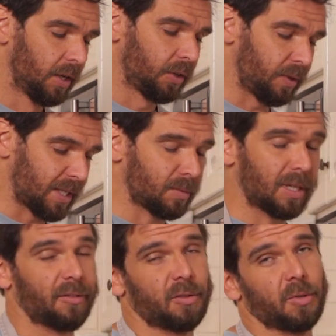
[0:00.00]
The reason
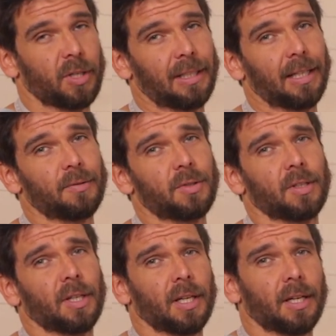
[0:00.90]
why everybody
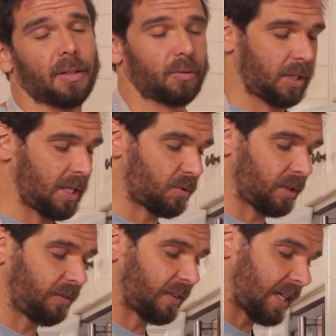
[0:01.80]
loves these
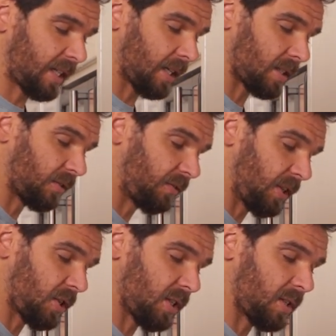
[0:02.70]
really fatty cuts of
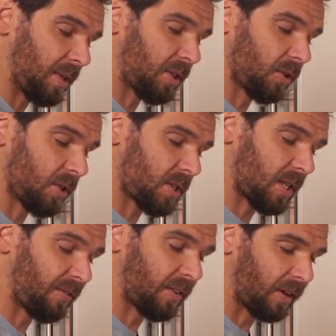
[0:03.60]
fish is because
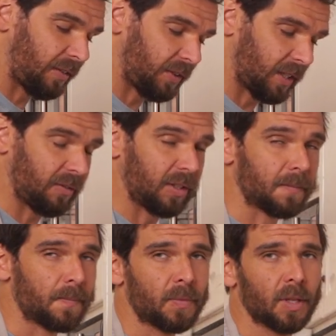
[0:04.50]
they're very forgiving.
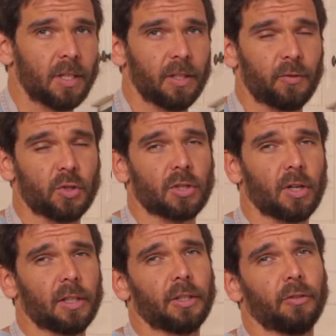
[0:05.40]
If you
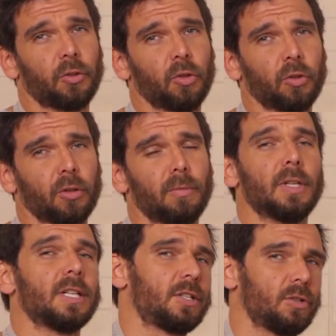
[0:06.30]
slightly overcook them,
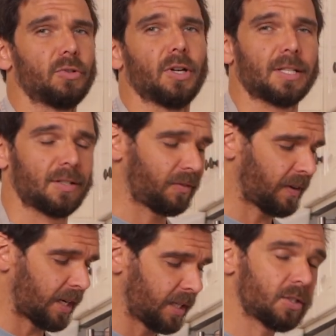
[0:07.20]
they're still nice and
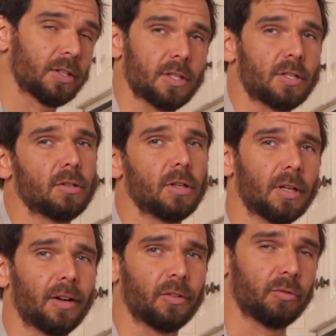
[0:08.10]
fatty, so they're still going
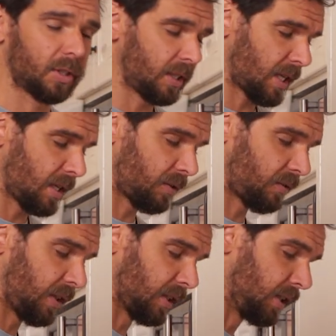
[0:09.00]
to have a really tender
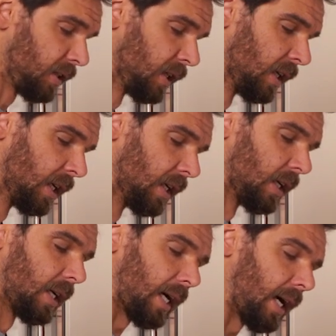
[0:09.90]
feeling.
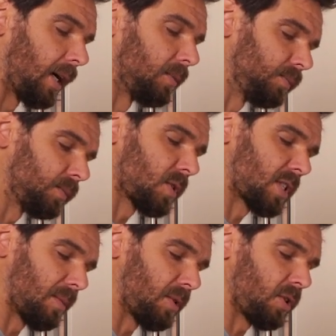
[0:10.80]

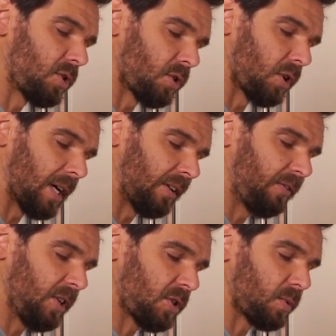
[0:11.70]
Some of the drier
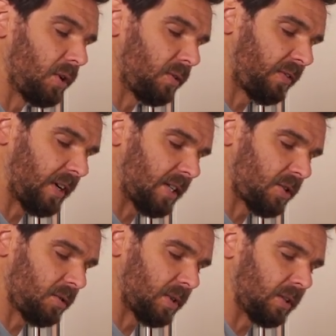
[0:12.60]
fish won't fare
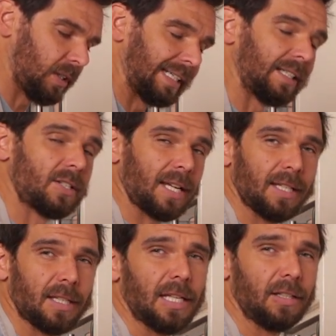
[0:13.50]
too well, like say
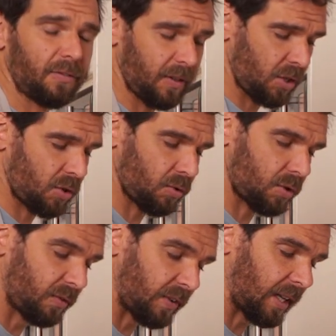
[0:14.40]
kingfish or
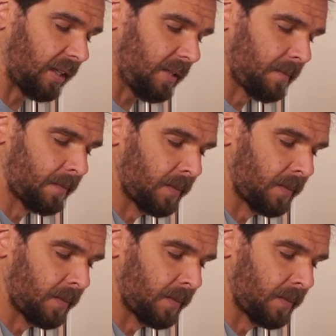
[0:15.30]
trevally.